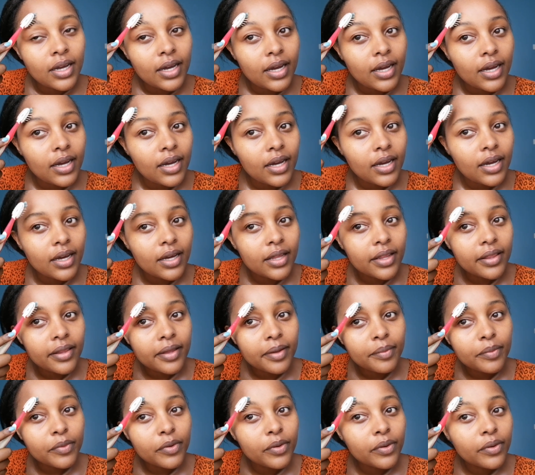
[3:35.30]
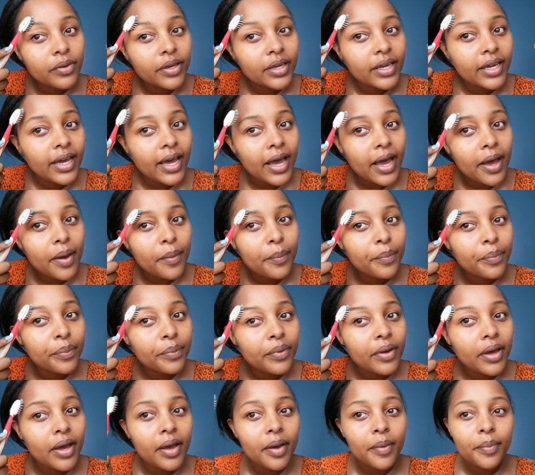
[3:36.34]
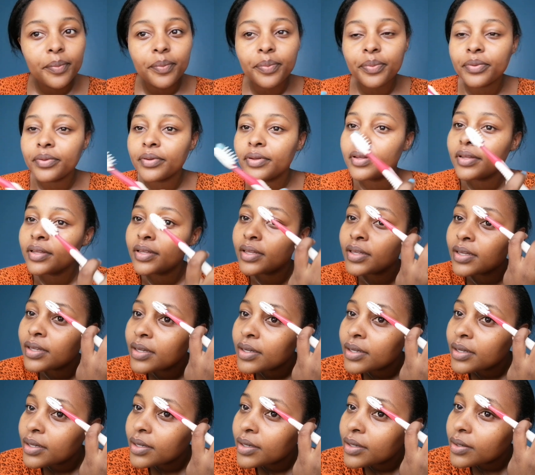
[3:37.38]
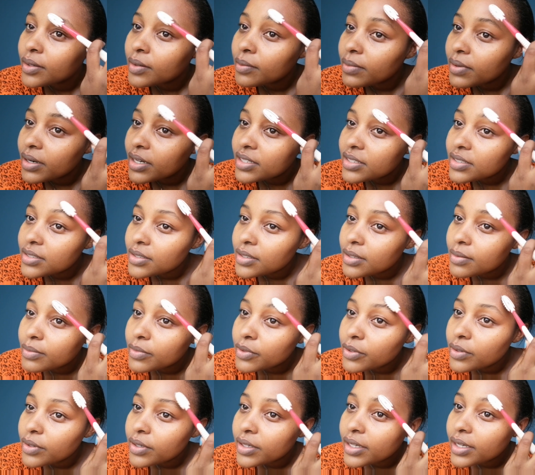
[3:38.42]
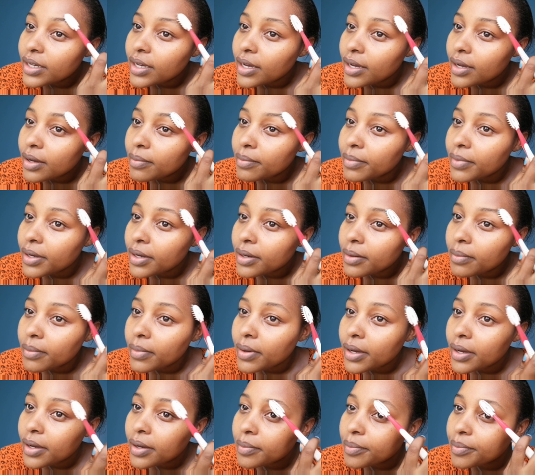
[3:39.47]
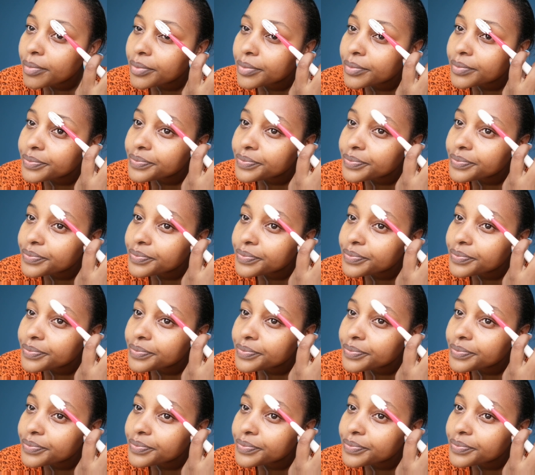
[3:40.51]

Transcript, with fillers: them going up, up. Brush them going up, up, up.